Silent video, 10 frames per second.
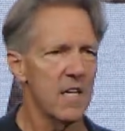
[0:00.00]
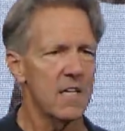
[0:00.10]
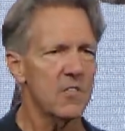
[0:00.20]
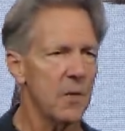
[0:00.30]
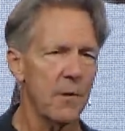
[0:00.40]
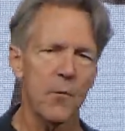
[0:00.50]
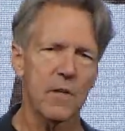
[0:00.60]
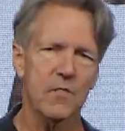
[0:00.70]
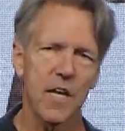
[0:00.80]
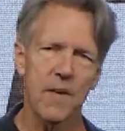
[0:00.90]
You know, somebody
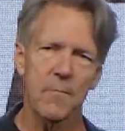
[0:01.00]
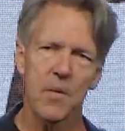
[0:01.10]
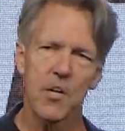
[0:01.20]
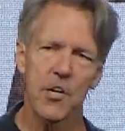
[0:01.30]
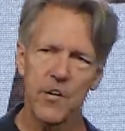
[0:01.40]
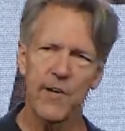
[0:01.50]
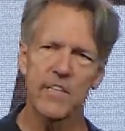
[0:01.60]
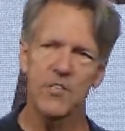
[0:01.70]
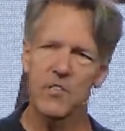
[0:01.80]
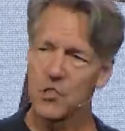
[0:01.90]
once said,
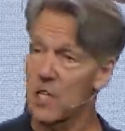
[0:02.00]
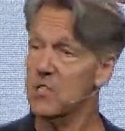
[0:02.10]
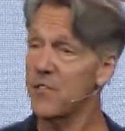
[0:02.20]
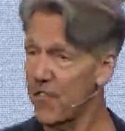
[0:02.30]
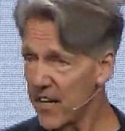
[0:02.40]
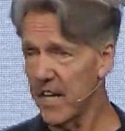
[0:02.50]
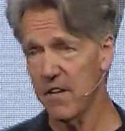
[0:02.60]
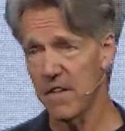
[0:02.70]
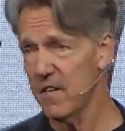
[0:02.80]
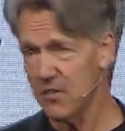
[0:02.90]
courage is just
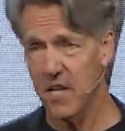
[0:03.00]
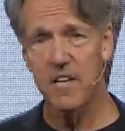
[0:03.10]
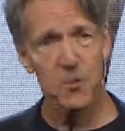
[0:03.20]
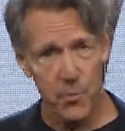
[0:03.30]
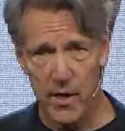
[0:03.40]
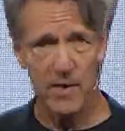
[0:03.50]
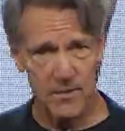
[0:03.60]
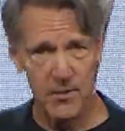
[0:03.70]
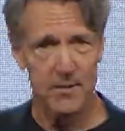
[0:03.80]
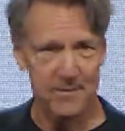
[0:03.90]
fear that has said its
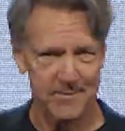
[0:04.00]
prayers.